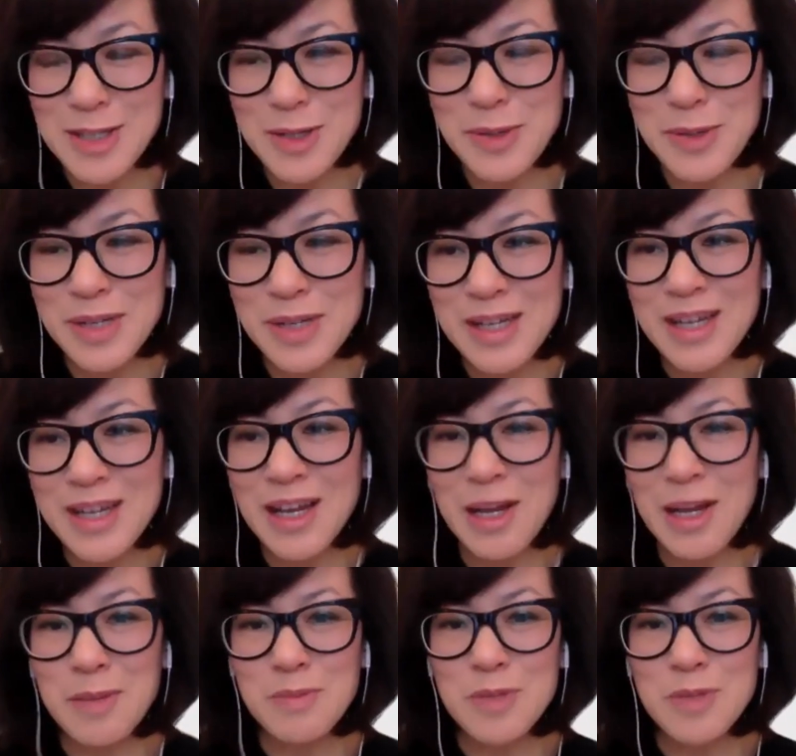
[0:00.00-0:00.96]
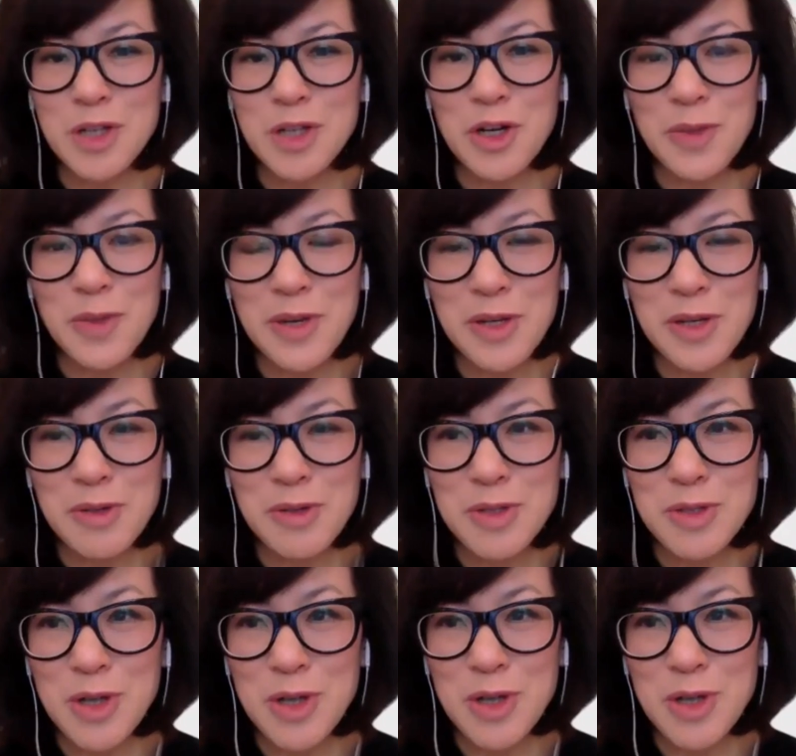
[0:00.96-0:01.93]
So Cheryl, why don't you
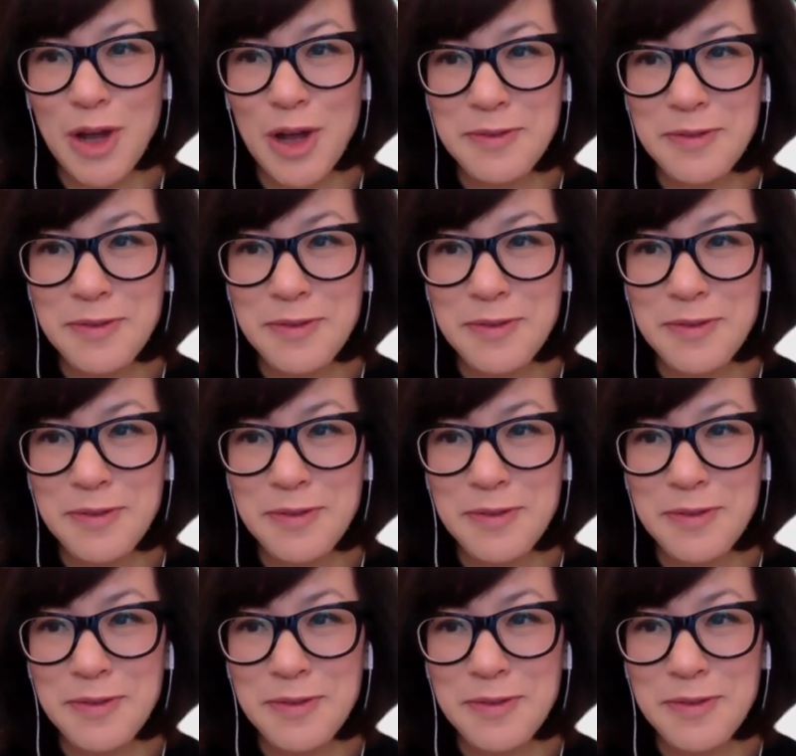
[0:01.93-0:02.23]
start off?